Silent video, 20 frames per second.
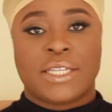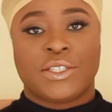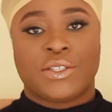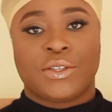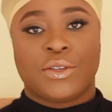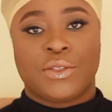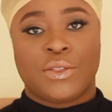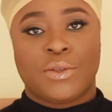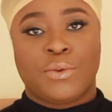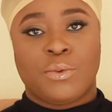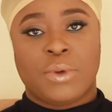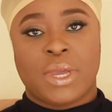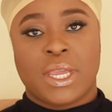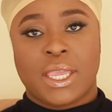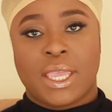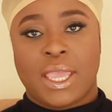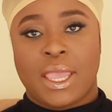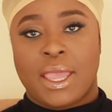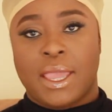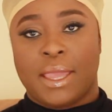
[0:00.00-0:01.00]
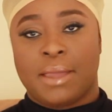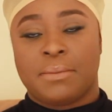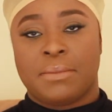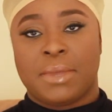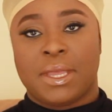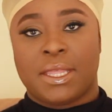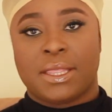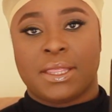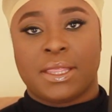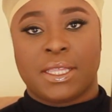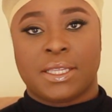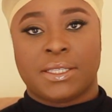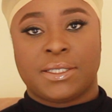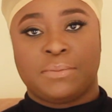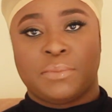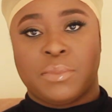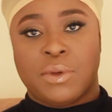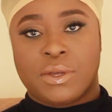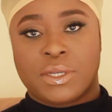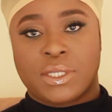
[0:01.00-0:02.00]
so the wig came in this
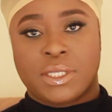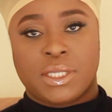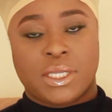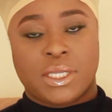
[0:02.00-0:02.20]
box